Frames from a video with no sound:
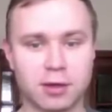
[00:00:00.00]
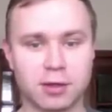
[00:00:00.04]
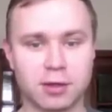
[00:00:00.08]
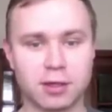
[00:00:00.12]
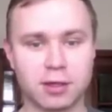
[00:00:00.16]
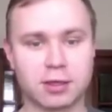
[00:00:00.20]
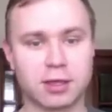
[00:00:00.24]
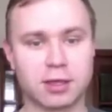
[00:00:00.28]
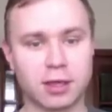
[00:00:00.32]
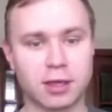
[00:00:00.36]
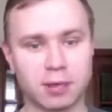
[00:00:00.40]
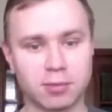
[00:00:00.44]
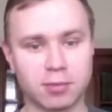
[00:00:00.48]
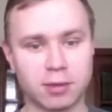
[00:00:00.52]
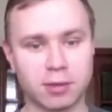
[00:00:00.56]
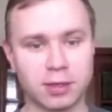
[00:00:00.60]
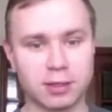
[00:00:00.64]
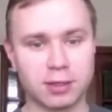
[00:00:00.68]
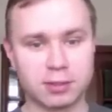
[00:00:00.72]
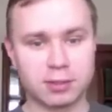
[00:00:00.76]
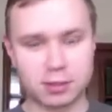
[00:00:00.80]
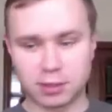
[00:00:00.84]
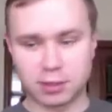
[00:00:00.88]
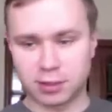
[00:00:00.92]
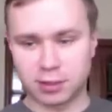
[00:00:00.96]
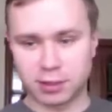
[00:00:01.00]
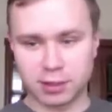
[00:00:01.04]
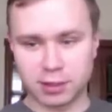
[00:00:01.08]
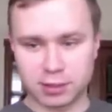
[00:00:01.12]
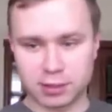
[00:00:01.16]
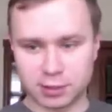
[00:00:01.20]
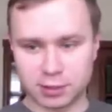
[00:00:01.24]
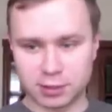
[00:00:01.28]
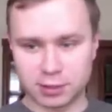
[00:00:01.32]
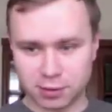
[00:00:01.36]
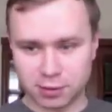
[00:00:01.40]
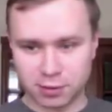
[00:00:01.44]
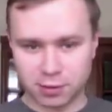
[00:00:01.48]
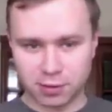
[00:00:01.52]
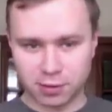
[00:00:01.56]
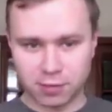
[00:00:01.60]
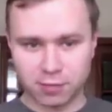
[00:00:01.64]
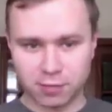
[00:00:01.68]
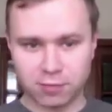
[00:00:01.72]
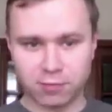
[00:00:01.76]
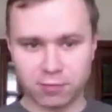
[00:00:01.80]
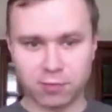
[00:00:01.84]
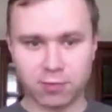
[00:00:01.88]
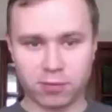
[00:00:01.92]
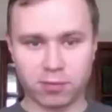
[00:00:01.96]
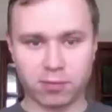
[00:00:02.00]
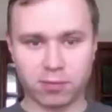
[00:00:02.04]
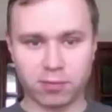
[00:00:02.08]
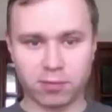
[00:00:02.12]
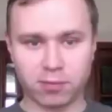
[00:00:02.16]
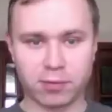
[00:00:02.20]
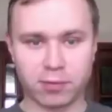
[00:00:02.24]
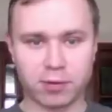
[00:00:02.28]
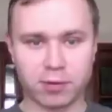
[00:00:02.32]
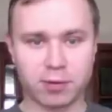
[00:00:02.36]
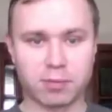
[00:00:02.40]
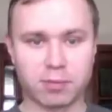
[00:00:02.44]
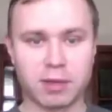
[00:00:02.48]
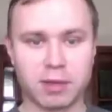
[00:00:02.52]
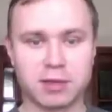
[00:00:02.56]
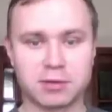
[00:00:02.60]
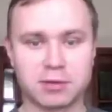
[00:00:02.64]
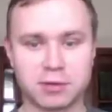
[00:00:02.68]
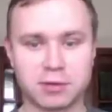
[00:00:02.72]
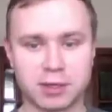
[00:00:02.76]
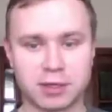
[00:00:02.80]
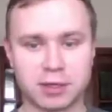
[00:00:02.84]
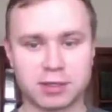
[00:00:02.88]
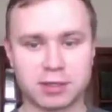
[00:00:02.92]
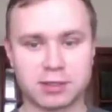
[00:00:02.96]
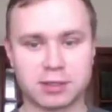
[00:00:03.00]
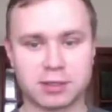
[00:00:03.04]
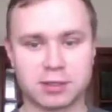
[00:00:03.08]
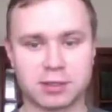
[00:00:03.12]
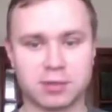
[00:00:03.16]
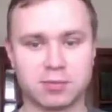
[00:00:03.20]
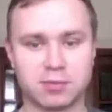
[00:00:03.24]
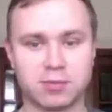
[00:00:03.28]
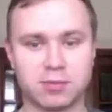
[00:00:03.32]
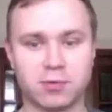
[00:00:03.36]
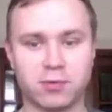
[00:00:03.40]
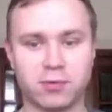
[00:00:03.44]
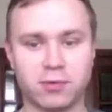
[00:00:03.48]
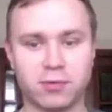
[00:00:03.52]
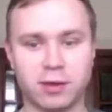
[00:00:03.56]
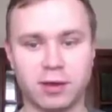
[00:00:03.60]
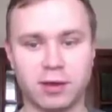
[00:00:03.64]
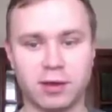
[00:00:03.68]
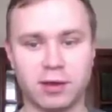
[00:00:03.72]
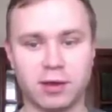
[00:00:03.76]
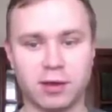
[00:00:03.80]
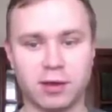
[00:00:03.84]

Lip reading: That came later, this, from the Matrix movie.